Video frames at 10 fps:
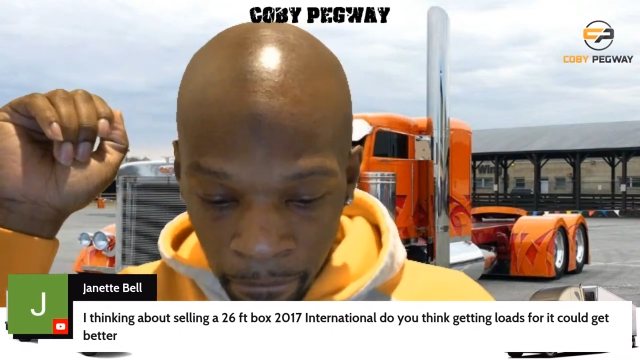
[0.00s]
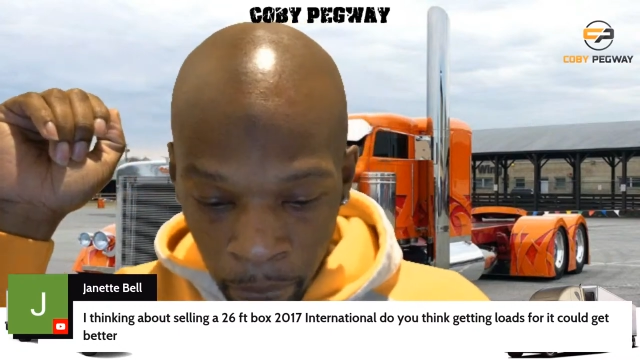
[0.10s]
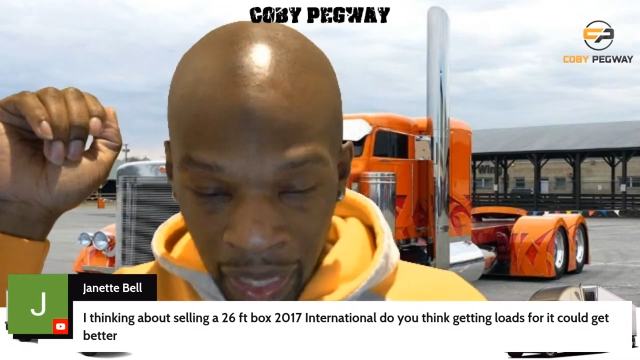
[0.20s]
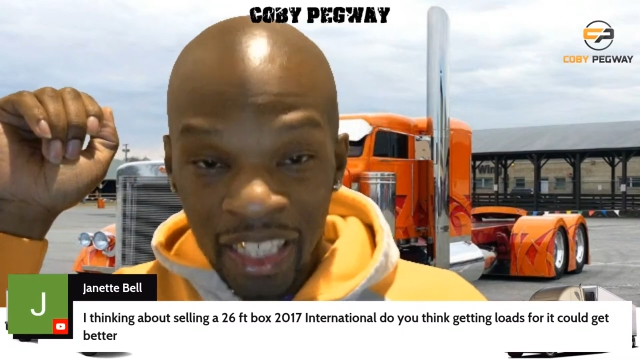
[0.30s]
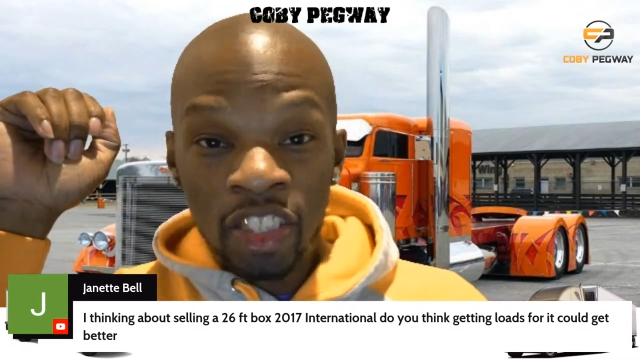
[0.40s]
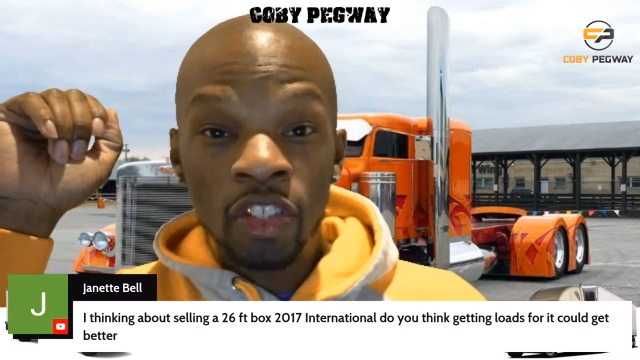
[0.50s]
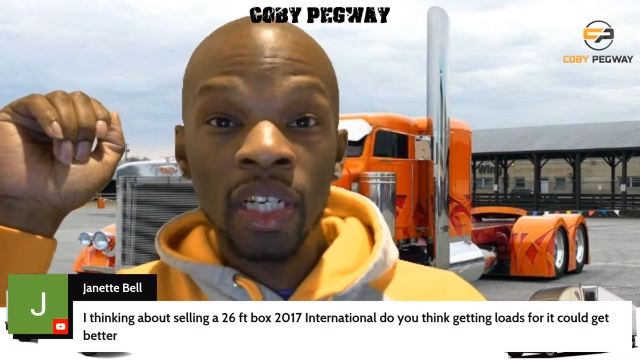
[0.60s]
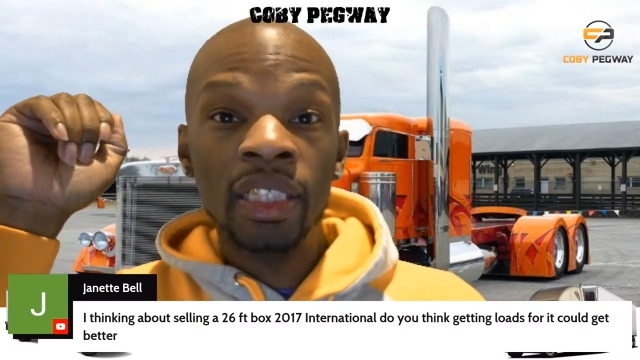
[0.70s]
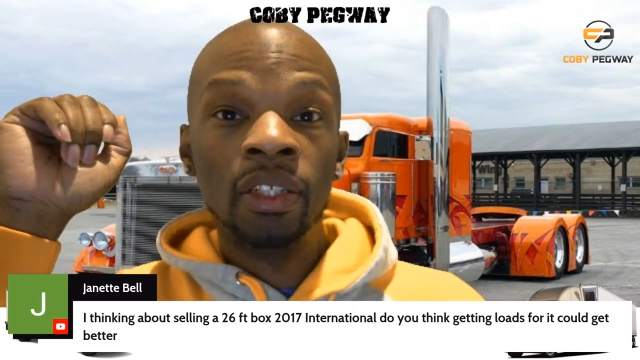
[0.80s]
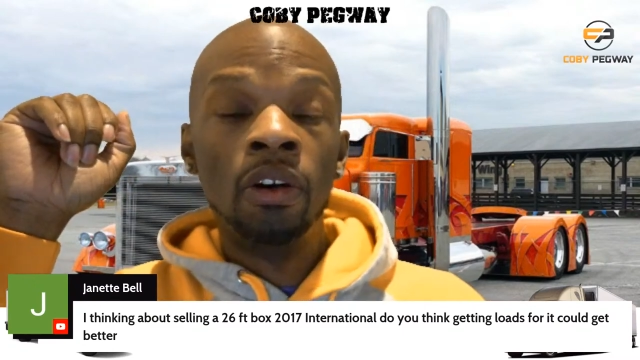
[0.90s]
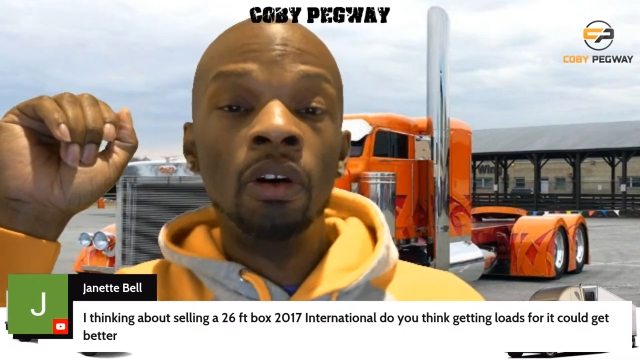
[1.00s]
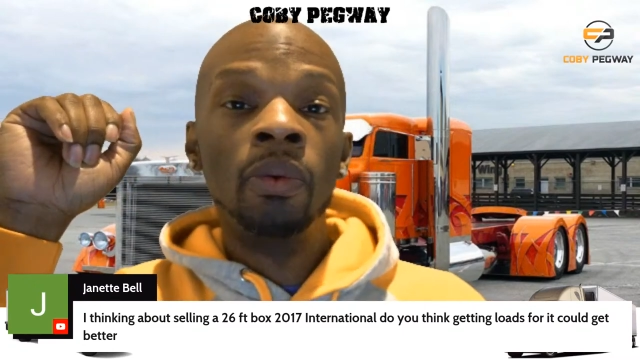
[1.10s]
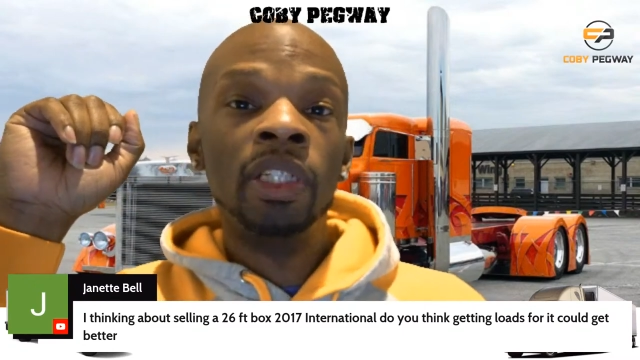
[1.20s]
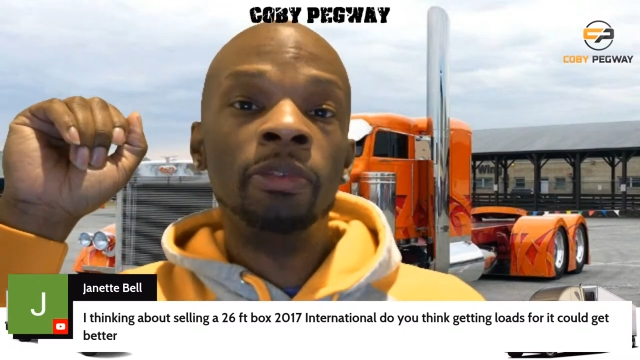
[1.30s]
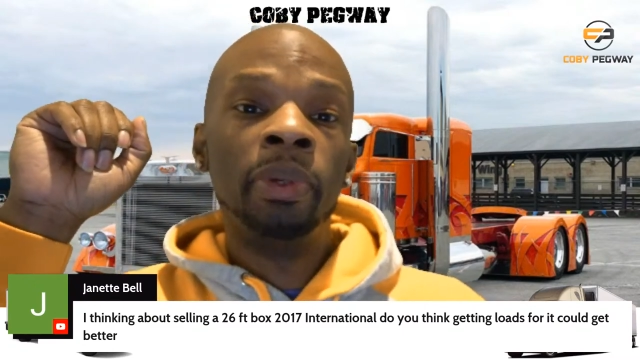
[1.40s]
Box truck has
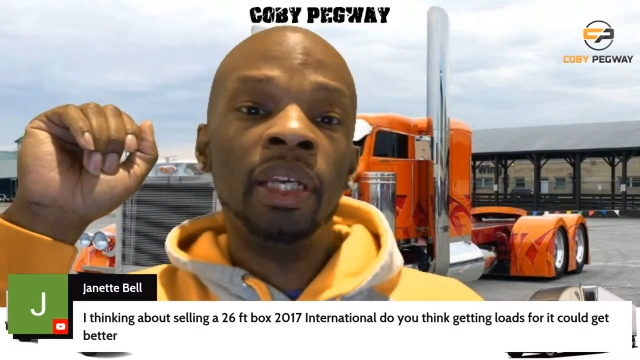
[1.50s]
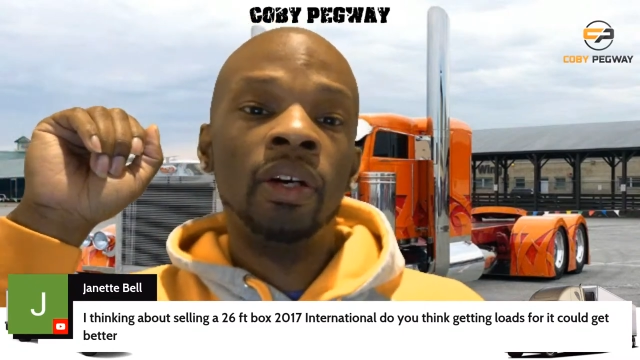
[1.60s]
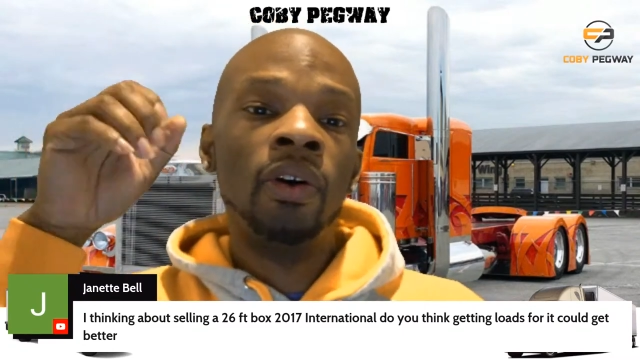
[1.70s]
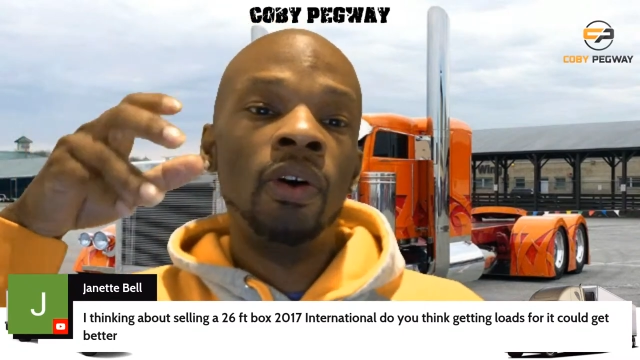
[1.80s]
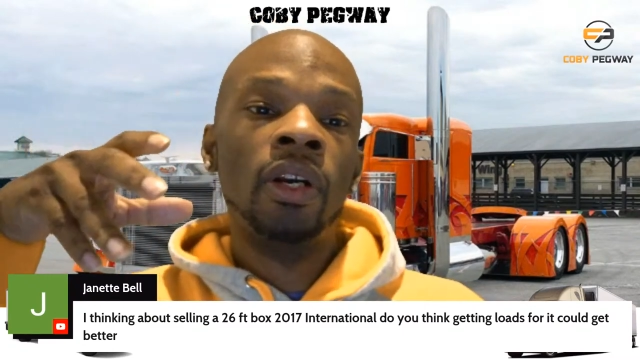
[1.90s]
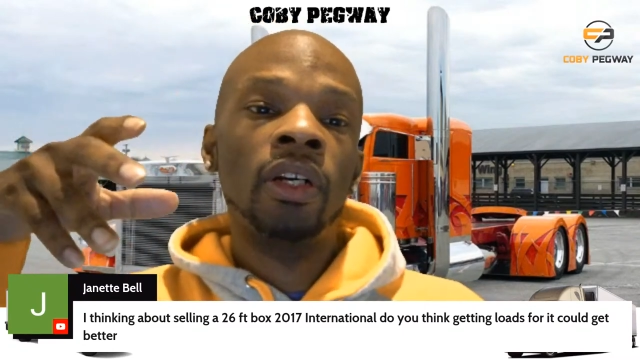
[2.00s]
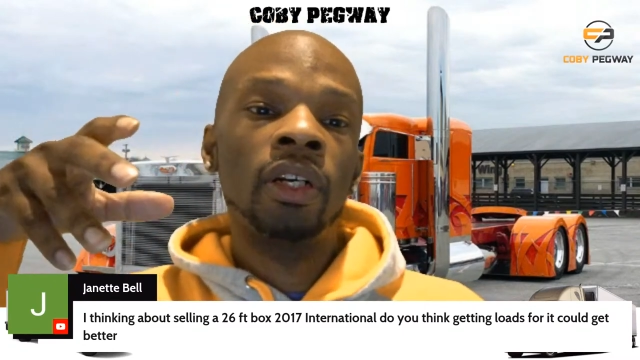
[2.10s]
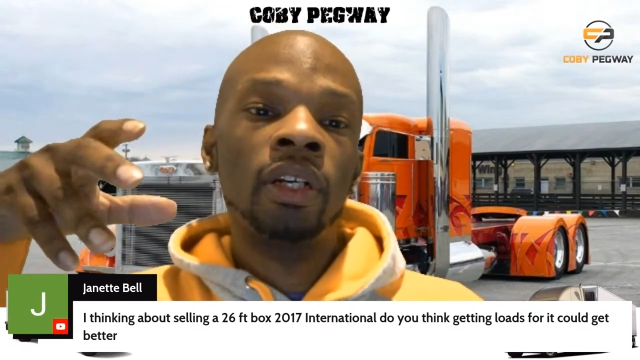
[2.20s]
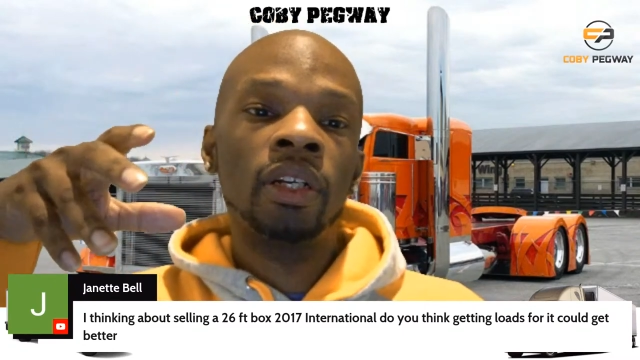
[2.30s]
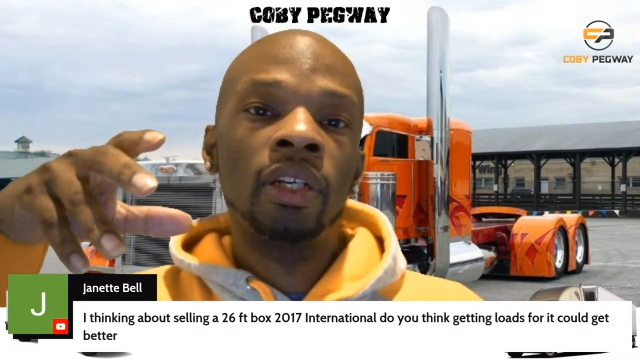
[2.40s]
always been harder.